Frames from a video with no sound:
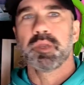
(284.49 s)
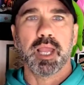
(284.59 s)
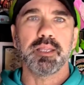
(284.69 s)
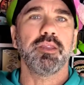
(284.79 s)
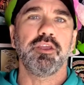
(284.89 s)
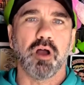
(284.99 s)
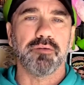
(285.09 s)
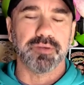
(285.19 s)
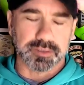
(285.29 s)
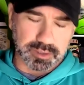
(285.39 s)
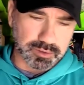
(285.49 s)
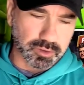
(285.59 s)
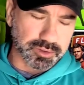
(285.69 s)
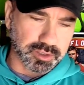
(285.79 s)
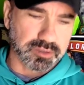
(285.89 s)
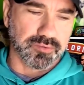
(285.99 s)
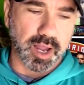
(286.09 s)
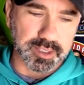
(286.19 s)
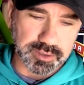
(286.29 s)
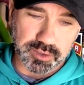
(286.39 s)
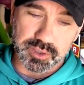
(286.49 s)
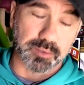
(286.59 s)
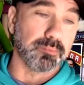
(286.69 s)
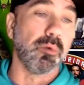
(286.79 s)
And then the offense has looked just fine since then.